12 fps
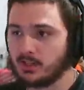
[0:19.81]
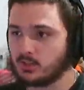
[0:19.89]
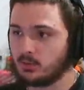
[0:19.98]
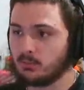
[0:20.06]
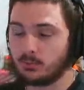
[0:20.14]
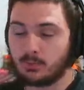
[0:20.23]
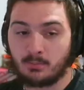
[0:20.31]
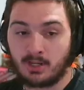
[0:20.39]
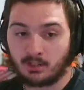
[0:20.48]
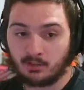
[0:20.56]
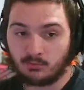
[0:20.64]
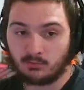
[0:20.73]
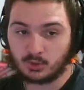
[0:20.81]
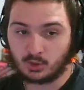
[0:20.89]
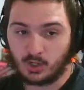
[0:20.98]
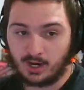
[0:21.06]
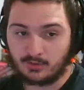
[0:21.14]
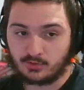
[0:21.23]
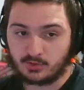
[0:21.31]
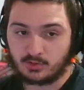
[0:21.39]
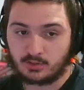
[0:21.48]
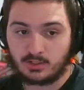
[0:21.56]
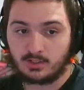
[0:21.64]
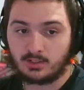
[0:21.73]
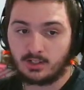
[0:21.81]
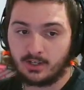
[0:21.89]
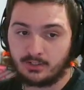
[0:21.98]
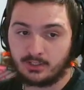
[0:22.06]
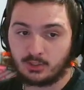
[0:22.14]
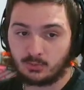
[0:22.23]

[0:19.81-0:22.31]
So I'm going to be making it from scratch. And here's what you